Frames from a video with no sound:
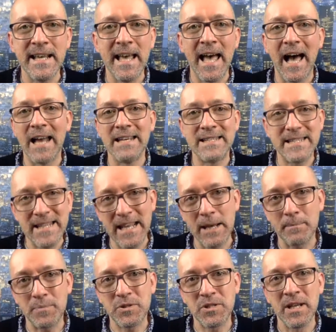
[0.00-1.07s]
and
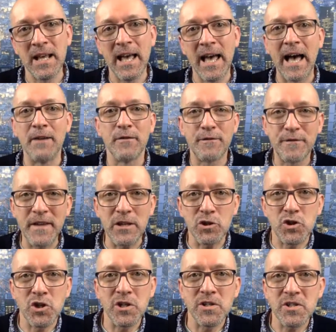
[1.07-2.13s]
tips and
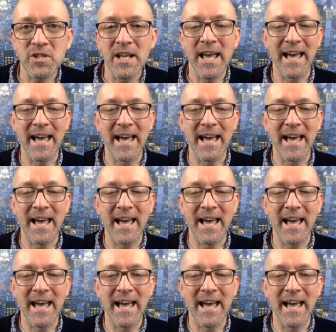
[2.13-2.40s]
features